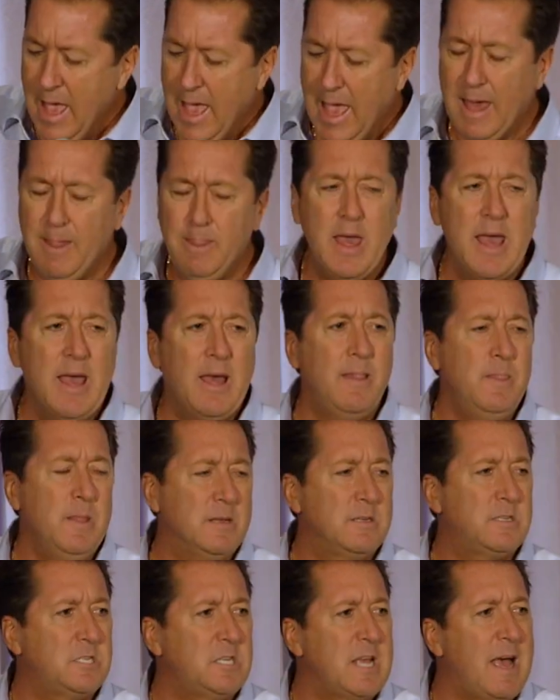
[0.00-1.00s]
And then
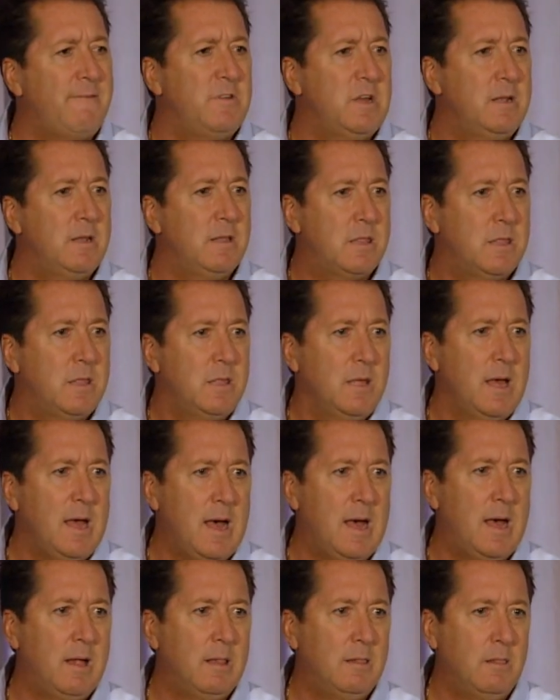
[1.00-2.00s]
the seventh
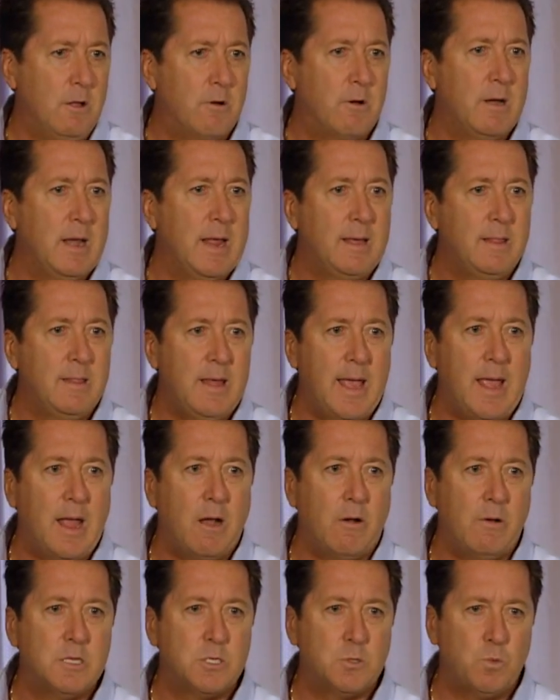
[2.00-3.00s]
learning
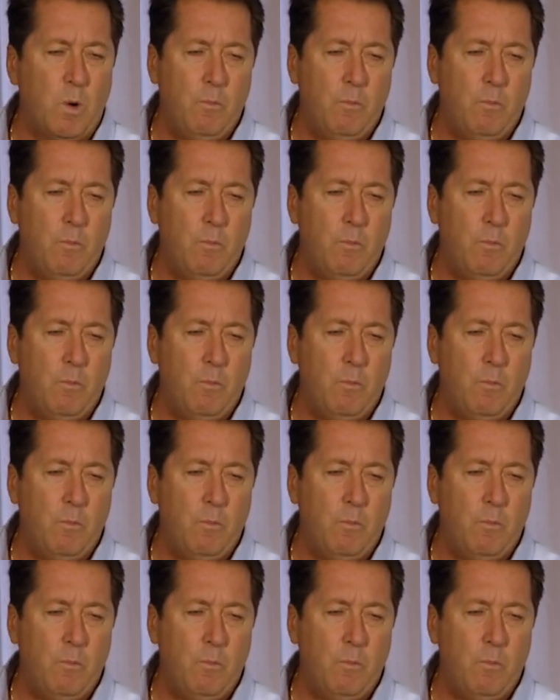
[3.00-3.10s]
there is